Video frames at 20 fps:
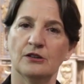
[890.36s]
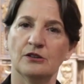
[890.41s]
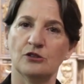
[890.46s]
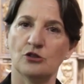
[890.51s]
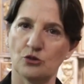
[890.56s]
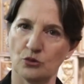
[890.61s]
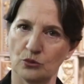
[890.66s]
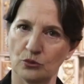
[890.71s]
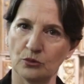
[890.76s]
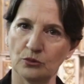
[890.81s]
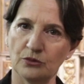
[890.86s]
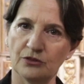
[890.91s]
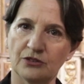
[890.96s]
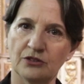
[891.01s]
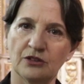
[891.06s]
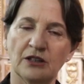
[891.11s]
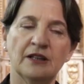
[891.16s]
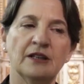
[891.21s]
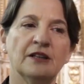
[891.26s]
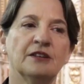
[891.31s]

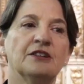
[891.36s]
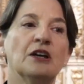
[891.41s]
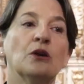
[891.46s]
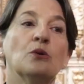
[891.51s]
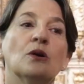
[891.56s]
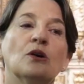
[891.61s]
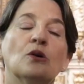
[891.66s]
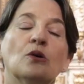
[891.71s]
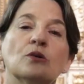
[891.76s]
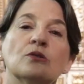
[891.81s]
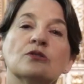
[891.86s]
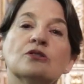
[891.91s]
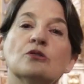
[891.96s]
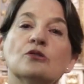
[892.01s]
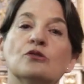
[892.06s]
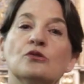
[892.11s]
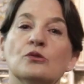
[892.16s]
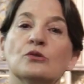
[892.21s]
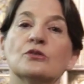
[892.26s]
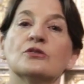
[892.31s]
Jews, there were also
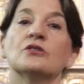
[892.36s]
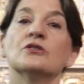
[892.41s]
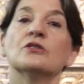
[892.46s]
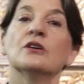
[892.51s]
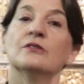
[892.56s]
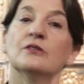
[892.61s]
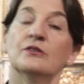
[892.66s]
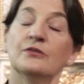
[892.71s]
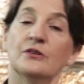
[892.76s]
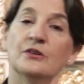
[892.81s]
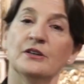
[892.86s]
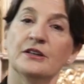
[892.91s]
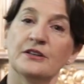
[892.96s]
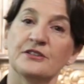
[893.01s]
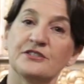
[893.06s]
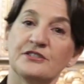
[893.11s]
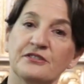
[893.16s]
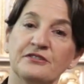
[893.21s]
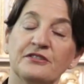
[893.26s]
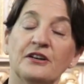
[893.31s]
Jews of
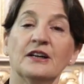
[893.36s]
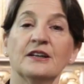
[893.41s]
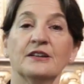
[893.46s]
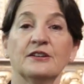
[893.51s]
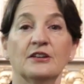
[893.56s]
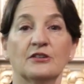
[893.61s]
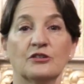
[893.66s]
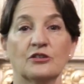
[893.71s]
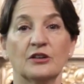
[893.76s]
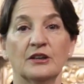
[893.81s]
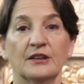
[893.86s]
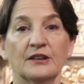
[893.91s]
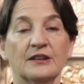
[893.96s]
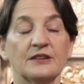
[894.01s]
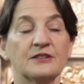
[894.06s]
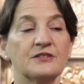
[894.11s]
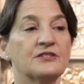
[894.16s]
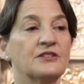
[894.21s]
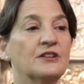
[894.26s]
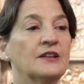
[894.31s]
Sephardi,
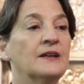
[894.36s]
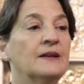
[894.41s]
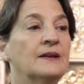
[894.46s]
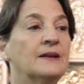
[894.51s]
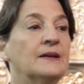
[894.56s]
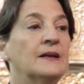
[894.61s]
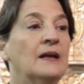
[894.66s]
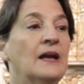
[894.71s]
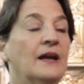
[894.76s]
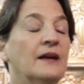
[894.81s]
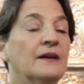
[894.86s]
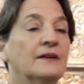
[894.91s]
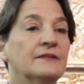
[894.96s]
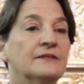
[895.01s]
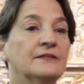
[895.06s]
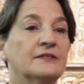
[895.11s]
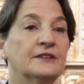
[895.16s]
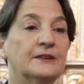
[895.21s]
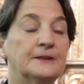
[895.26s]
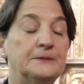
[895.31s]
Ashkenazi,
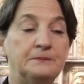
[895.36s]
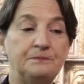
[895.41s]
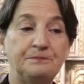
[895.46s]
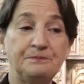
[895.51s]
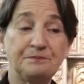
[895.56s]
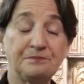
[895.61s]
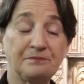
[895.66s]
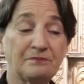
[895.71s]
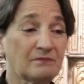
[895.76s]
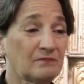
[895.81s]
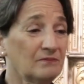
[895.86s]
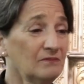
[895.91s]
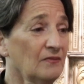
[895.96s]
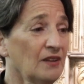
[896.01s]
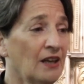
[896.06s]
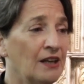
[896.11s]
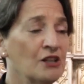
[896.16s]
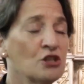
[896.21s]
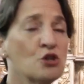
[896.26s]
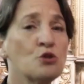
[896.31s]
and
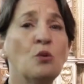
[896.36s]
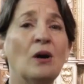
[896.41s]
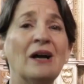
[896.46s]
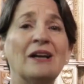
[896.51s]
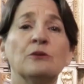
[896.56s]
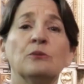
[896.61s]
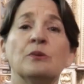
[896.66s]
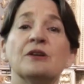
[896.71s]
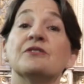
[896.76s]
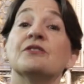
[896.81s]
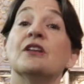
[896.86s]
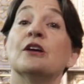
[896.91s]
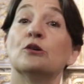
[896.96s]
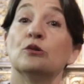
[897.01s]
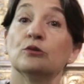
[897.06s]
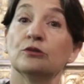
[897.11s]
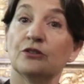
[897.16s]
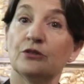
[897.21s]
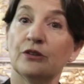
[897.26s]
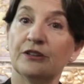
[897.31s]
each one with their
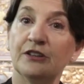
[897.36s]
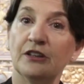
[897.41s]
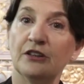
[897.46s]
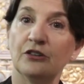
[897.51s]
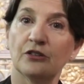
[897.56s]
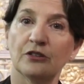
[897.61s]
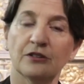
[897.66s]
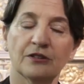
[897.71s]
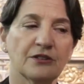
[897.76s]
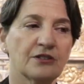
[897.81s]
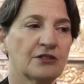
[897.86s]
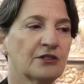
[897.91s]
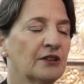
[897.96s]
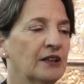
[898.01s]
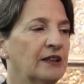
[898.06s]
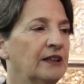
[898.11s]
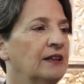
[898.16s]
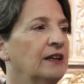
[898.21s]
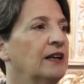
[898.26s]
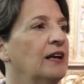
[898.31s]
own traditions.
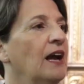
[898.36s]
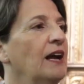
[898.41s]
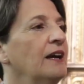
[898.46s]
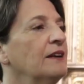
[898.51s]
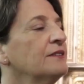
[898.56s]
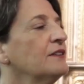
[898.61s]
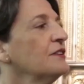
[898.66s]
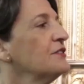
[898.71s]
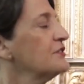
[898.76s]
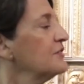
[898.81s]
And the